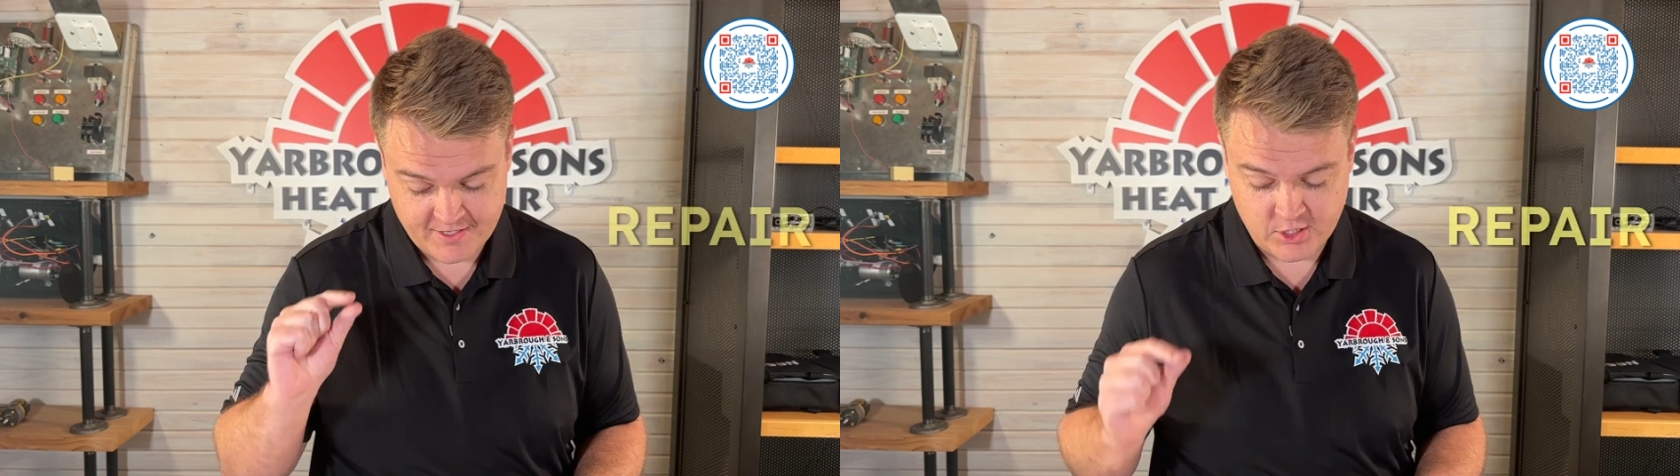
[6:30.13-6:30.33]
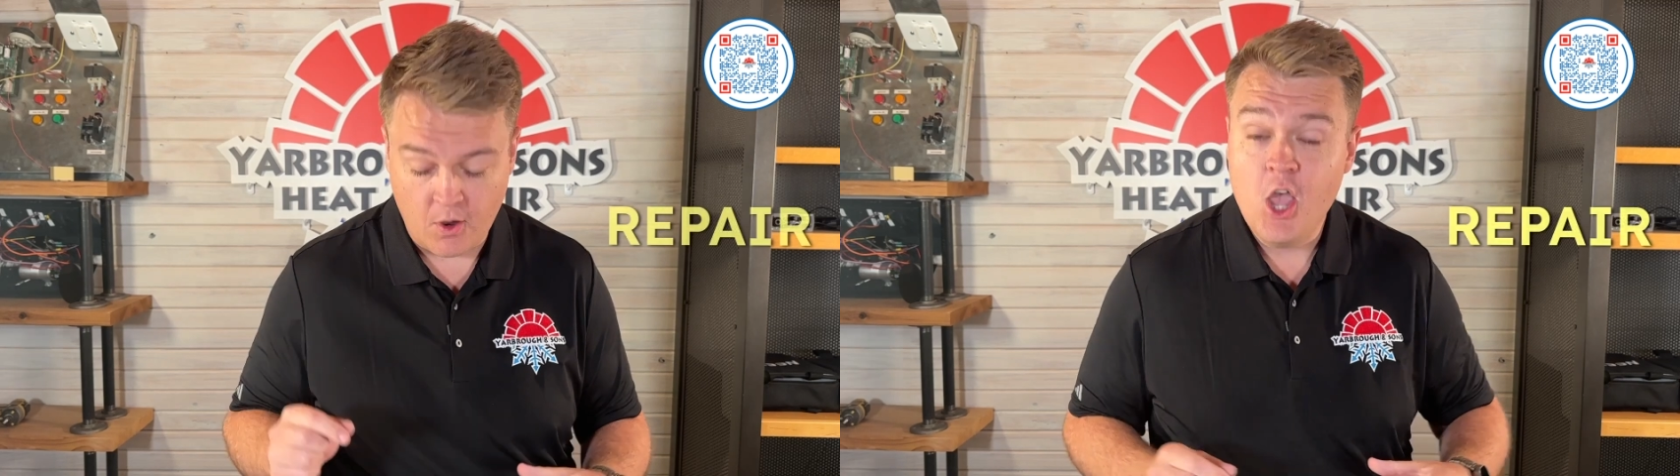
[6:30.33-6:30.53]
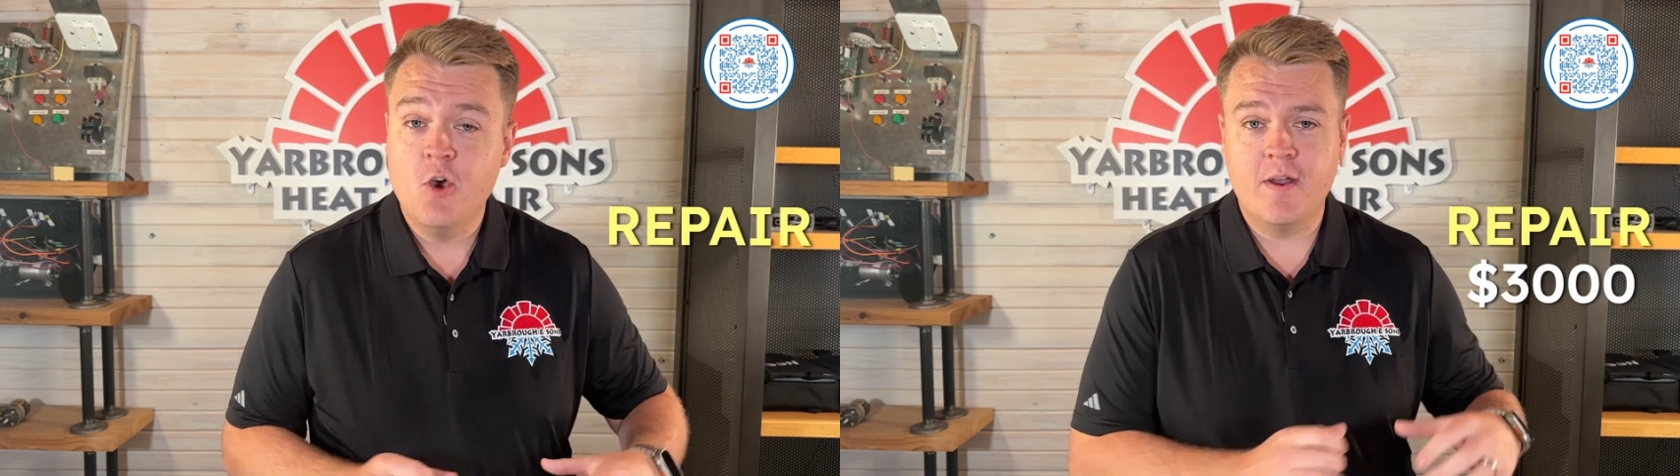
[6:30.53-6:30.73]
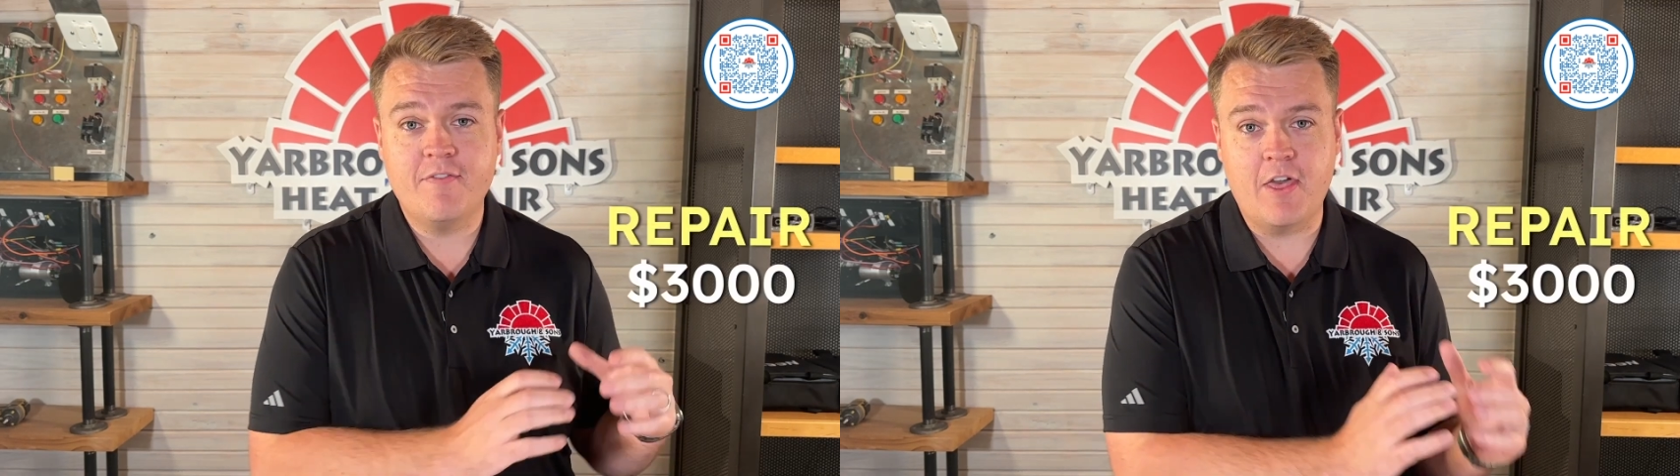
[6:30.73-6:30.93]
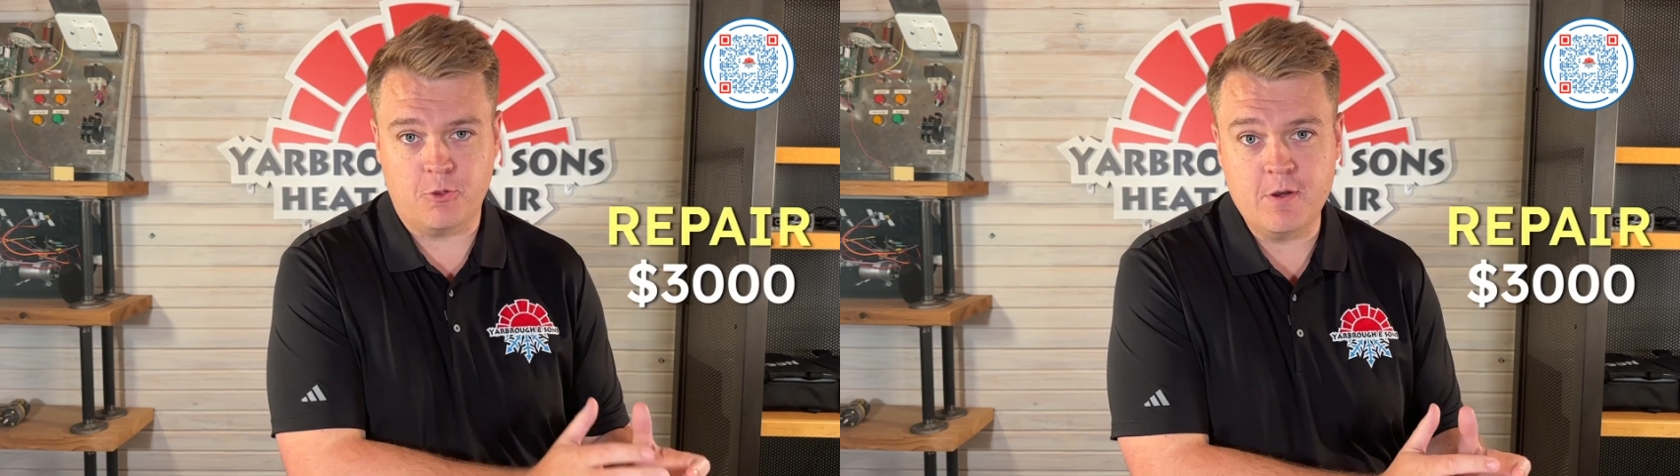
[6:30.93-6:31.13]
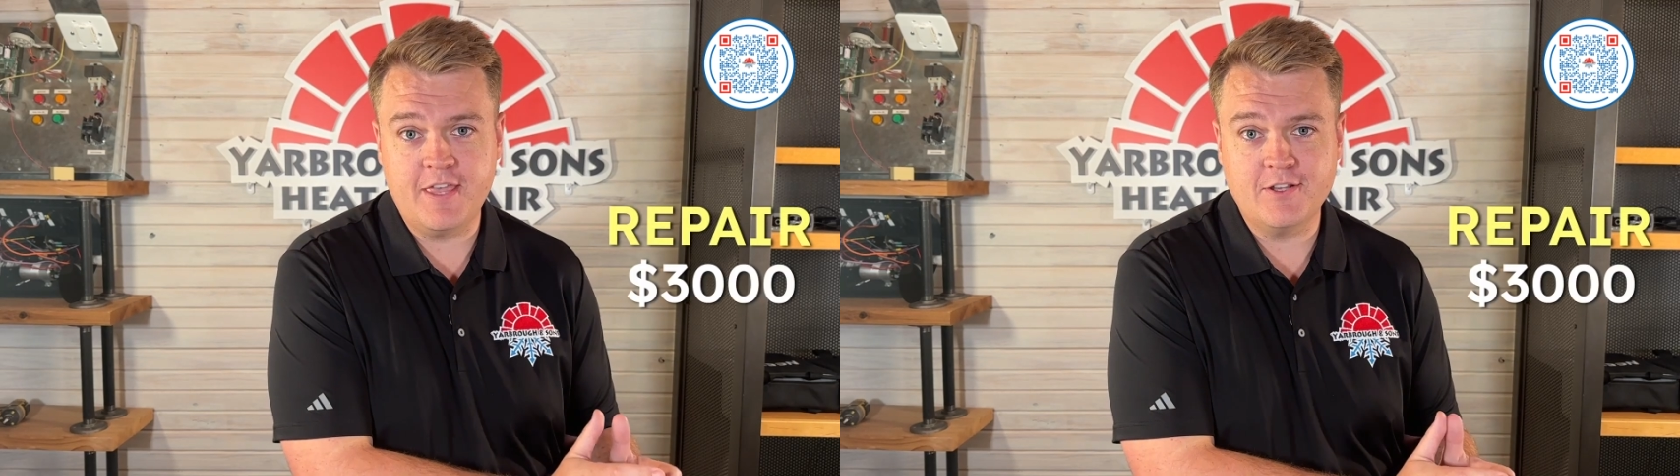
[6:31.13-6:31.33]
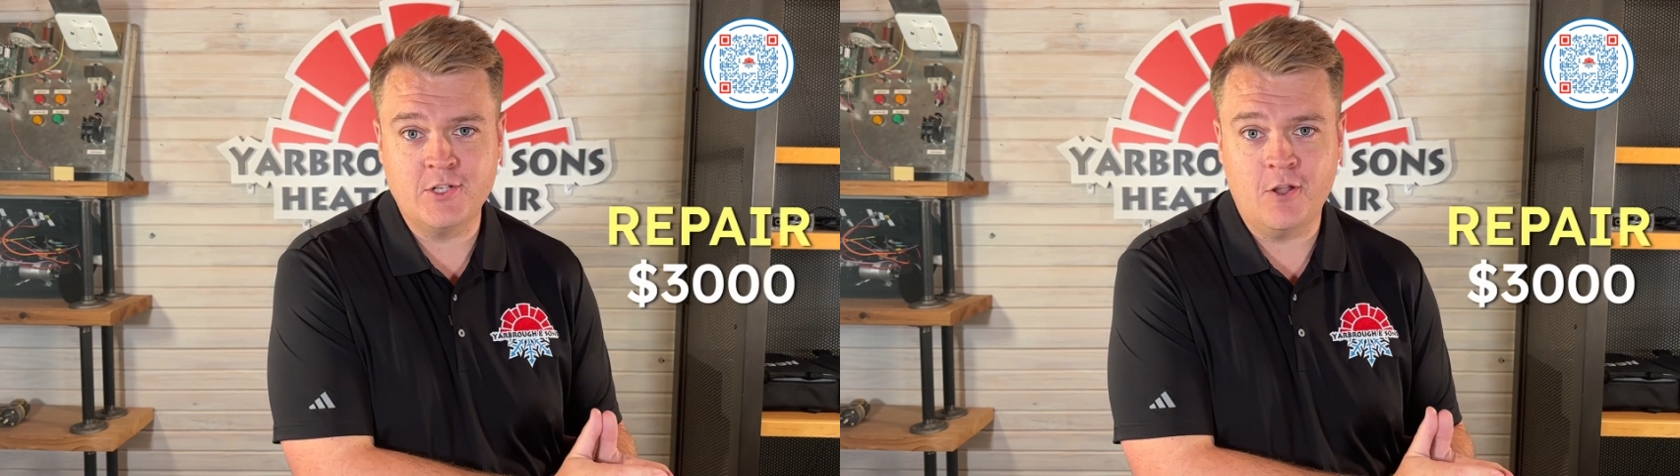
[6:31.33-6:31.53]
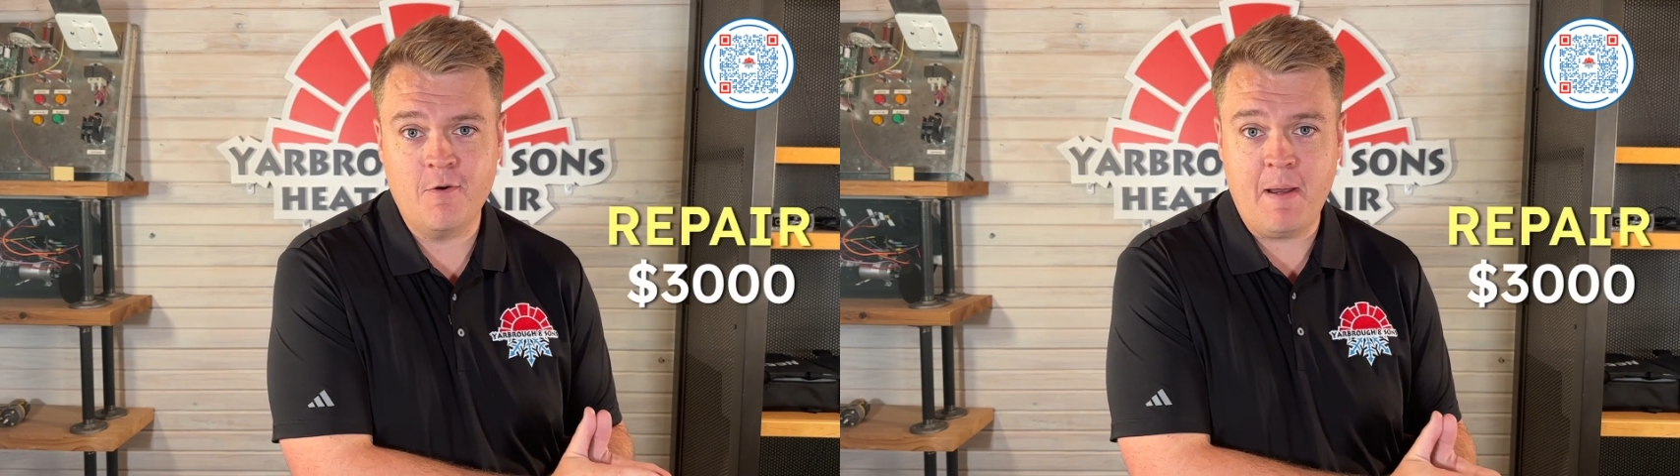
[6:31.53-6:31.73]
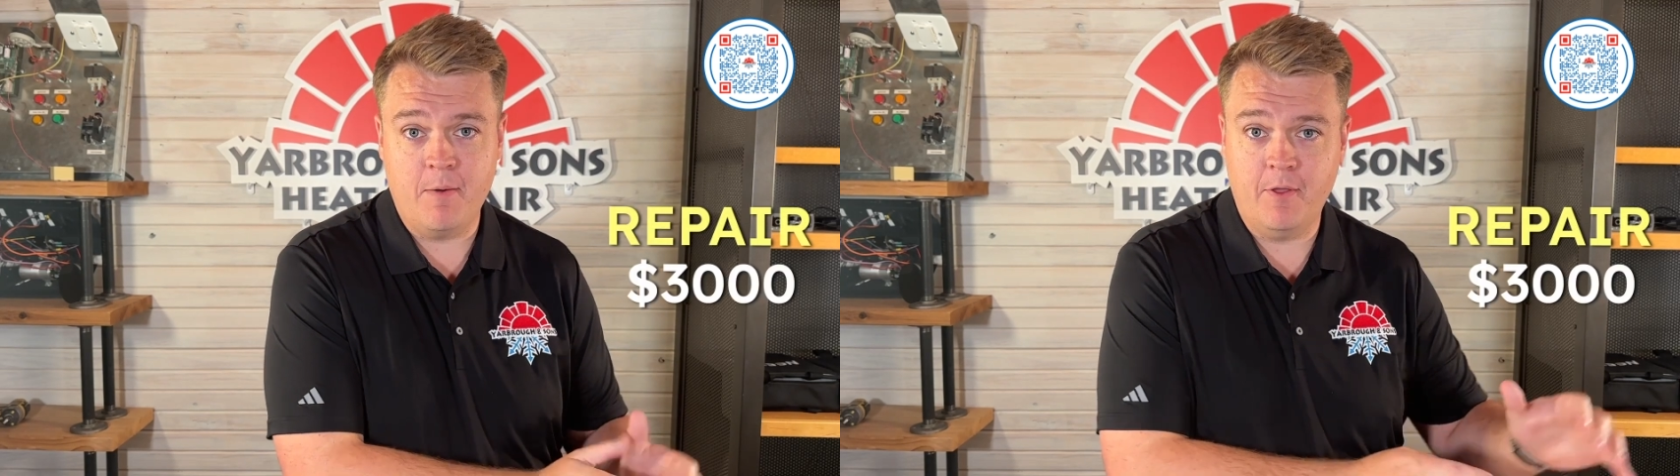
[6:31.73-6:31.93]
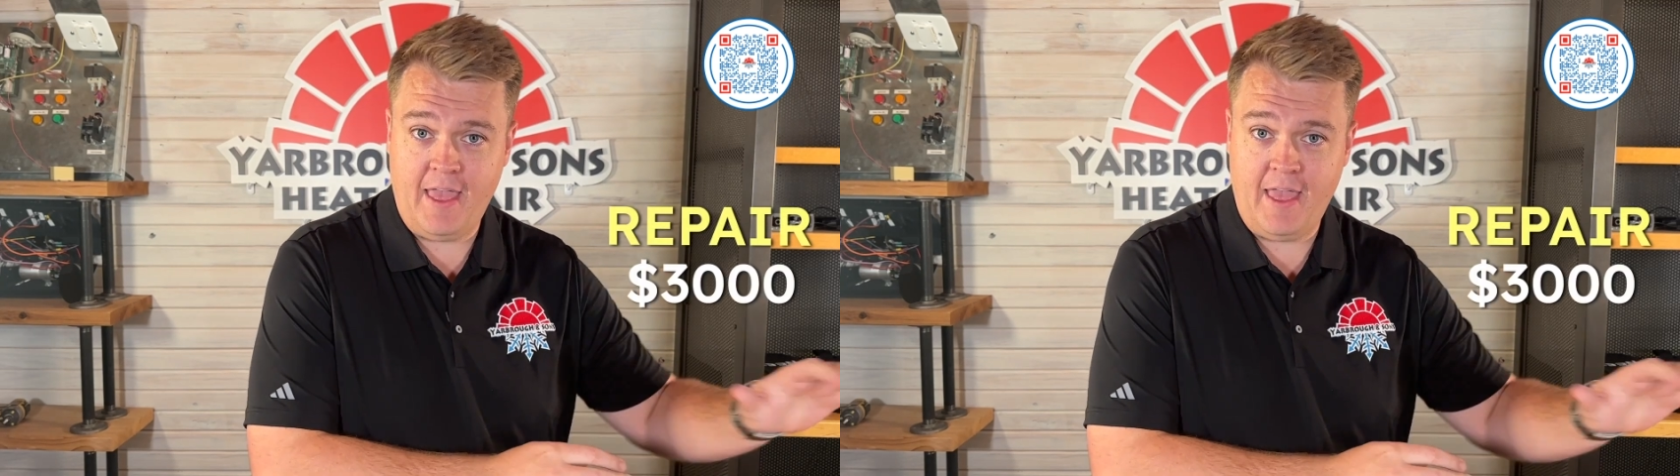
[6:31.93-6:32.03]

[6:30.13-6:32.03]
So we have that $3,000 repair bill